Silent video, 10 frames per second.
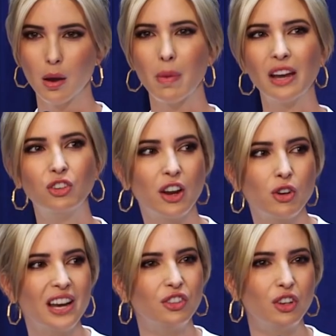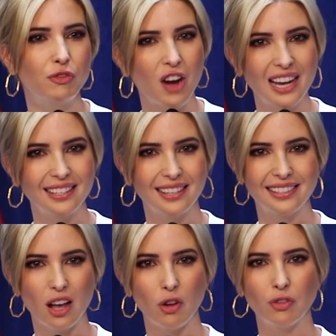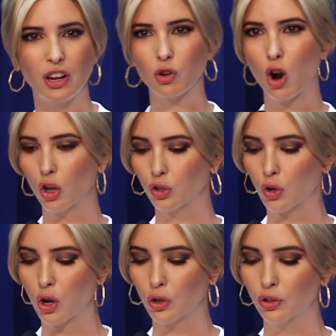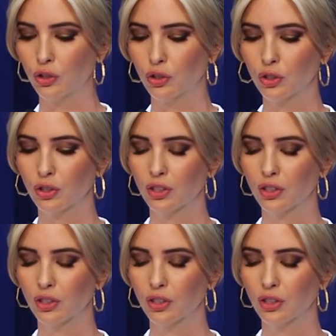My generation finds itself at a crossroads.